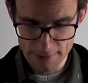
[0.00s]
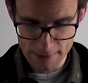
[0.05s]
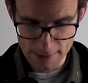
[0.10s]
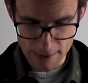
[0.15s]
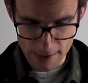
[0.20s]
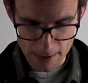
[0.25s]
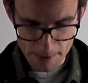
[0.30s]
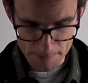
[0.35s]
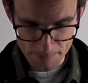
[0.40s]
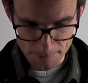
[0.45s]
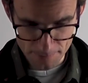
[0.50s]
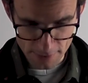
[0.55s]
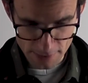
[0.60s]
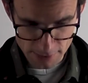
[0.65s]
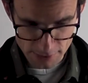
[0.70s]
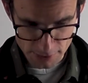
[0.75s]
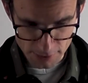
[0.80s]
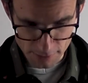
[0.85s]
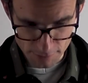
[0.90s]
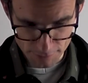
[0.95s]
right,
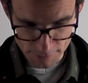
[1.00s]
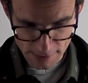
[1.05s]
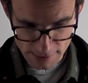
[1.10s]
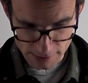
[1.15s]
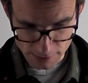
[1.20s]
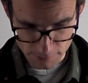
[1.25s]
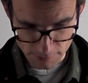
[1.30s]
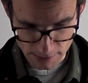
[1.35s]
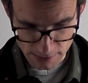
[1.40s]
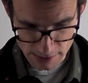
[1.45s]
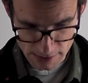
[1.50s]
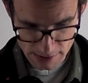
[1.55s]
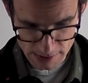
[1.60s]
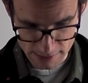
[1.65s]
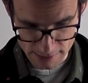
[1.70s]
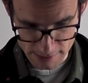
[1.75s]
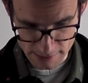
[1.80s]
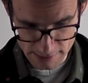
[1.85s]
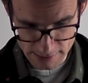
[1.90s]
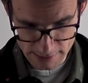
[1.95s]
so phase
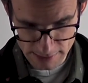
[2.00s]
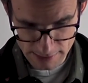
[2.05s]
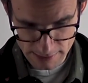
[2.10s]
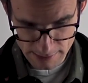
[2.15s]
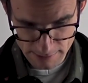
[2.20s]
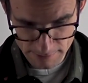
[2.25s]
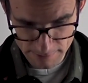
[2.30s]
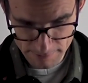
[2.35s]
coexistence,